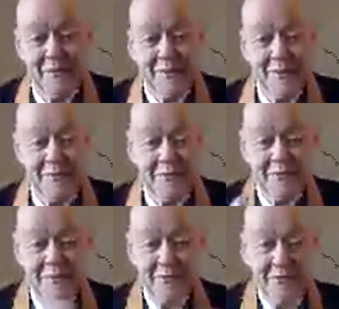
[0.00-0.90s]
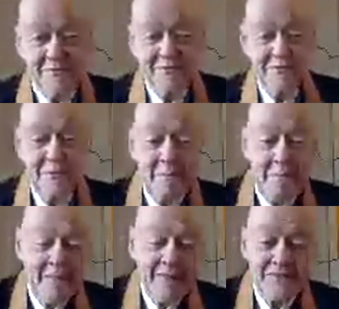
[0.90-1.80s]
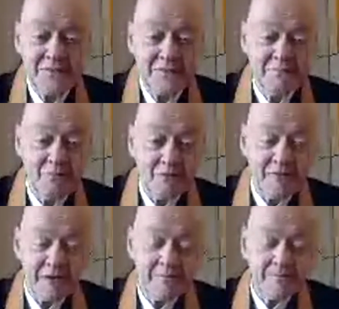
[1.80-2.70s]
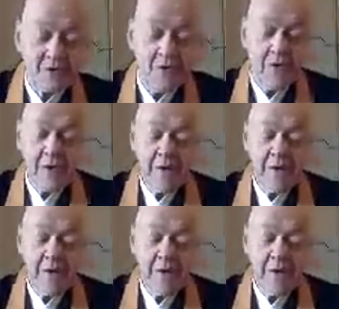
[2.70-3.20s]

very thing that it's warfare. So